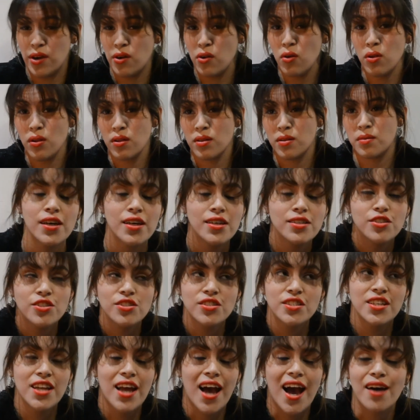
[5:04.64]
at all. It
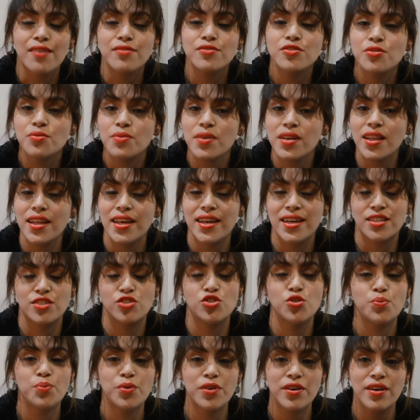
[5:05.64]
doesn't have to be like a
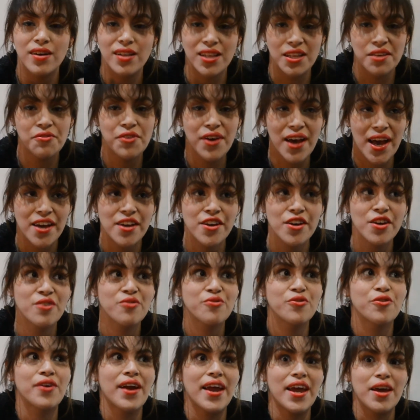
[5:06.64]
super cliffhanger
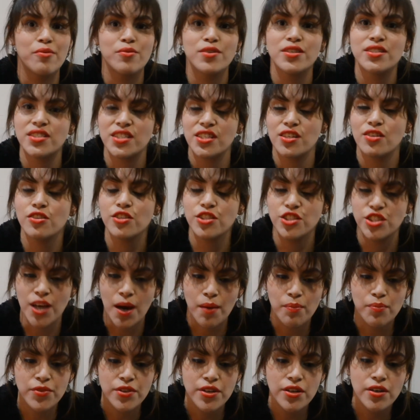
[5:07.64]
for every single
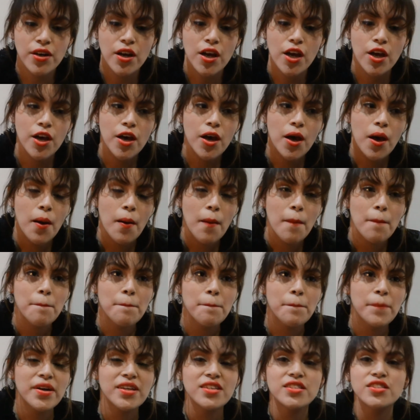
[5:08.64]
chapter,
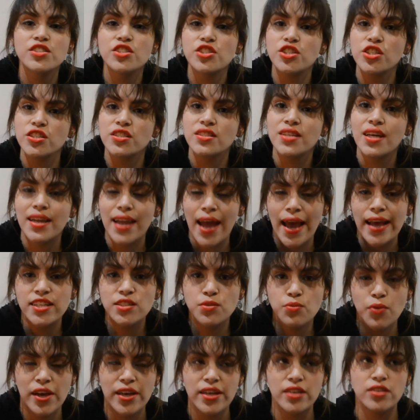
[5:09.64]
but it's just a
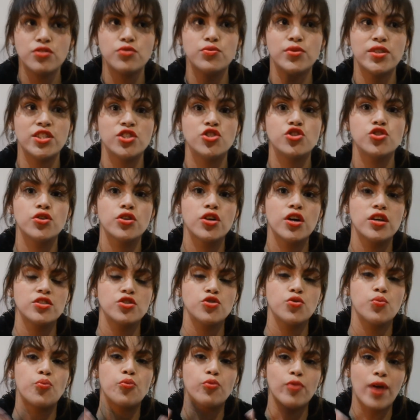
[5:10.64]
nice way in which you're going
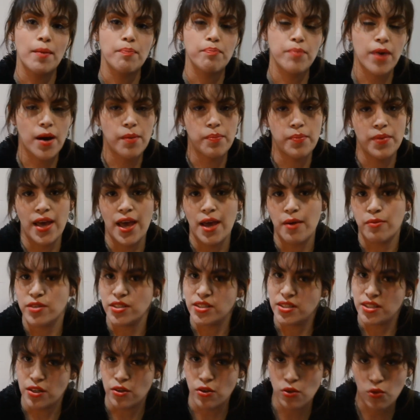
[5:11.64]
to wrap up every
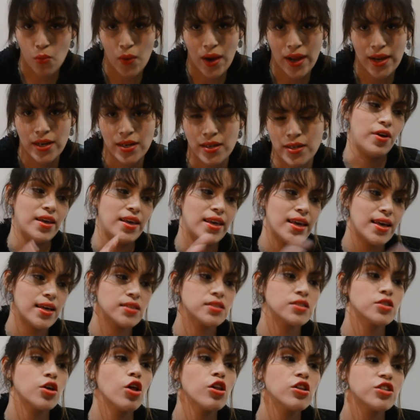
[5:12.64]
single one.
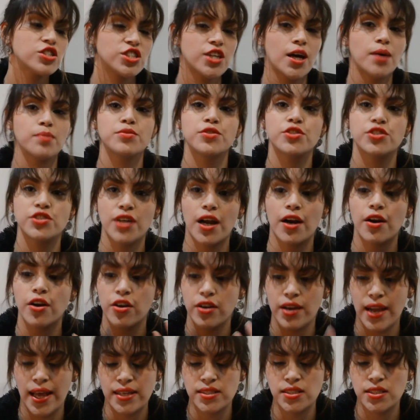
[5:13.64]
Yes, all chapters are
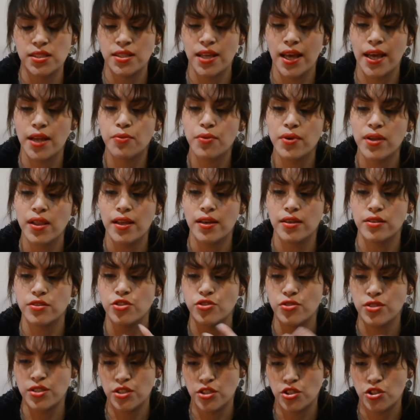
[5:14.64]
connected and related
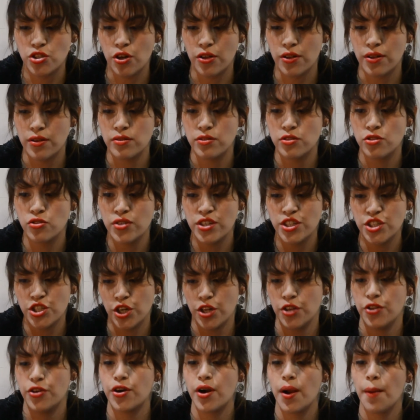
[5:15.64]
to each
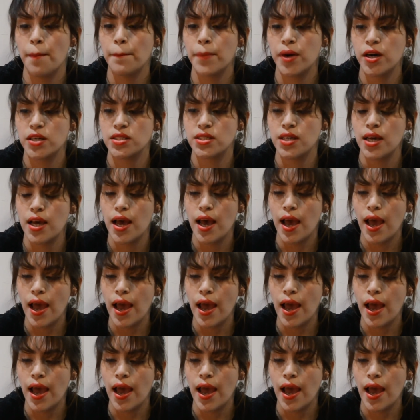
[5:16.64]
other, but